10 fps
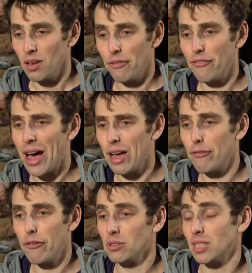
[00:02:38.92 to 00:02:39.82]
5
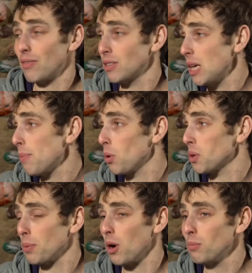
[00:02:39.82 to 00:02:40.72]
font 7C boulder
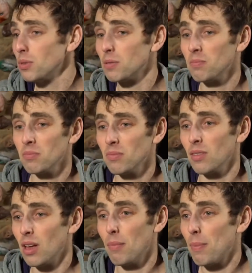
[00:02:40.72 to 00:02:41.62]
problems,
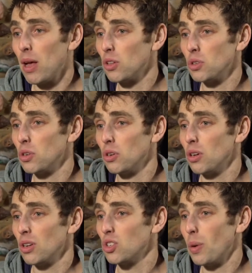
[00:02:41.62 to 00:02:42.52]
maybe I'll do
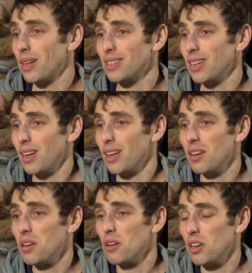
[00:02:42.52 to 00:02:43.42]
20,
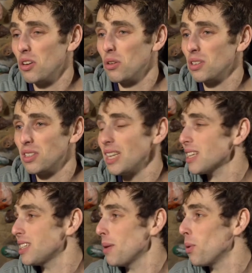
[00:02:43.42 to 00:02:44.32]
you know,
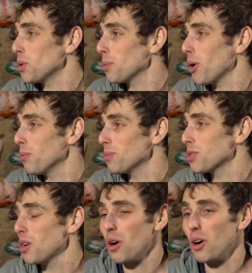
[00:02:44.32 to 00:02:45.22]
6C boulder problems,
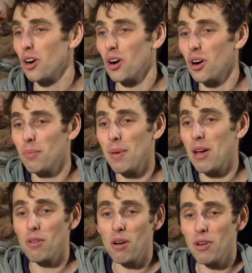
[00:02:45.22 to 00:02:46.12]
or maybe a
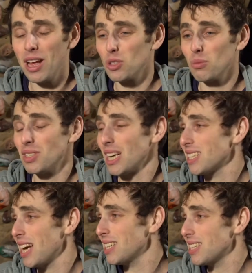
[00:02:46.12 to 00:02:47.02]
range from
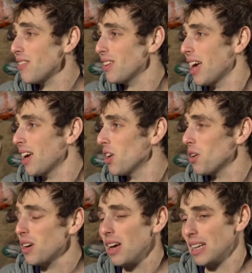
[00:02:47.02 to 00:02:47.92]
6A to 7A, you
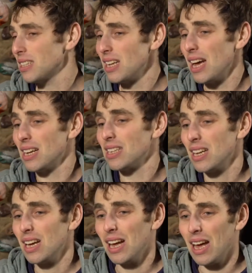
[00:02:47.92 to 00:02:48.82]
know, instead,
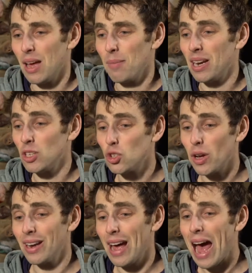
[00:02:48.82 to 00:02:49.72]

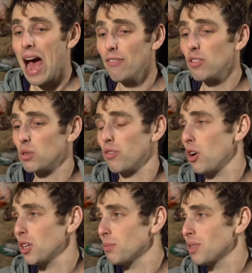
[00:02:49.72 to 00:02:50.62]
and have those
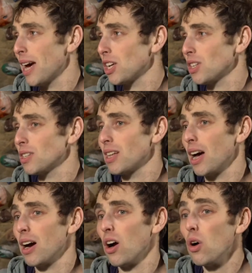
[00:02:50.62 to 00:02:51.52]
volume sessions that
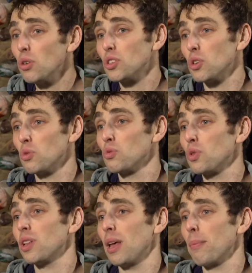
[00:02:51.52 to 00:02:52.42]
are also
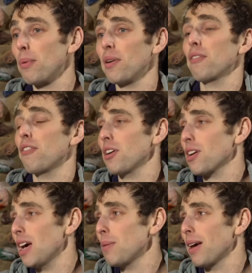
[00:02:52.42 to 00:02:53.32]
really important for your
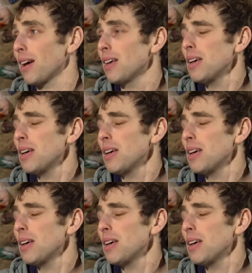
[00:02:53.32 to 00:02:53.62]
climbing,